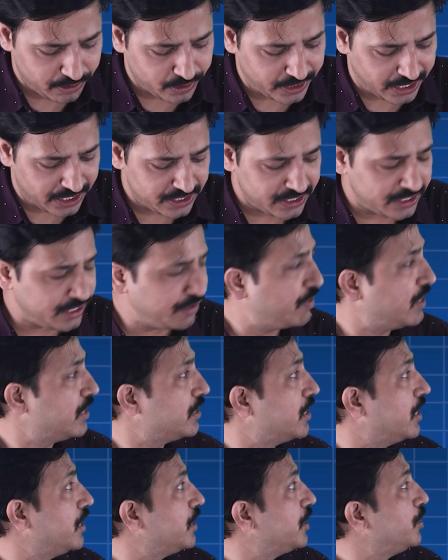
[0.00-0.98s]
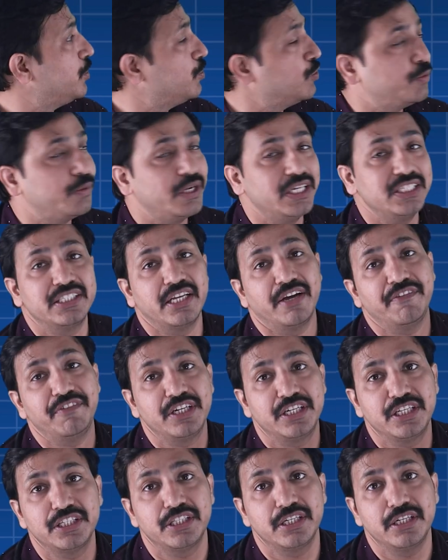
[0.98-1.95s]
you can see
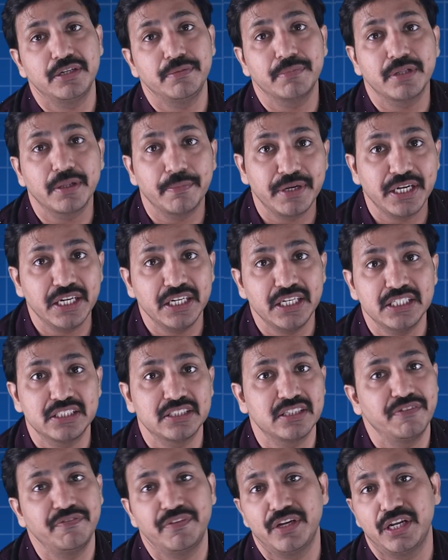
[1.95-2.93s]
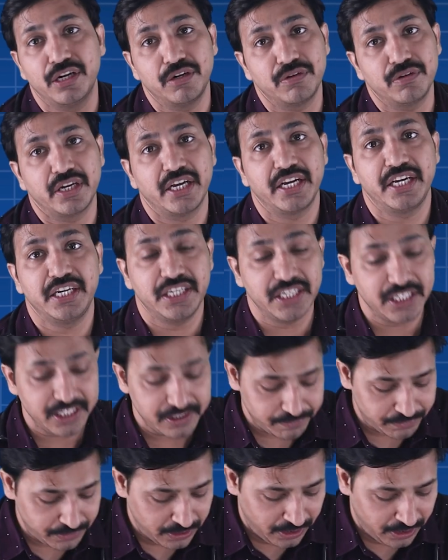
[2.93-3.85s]
132/73, the mean is somewhere around 90.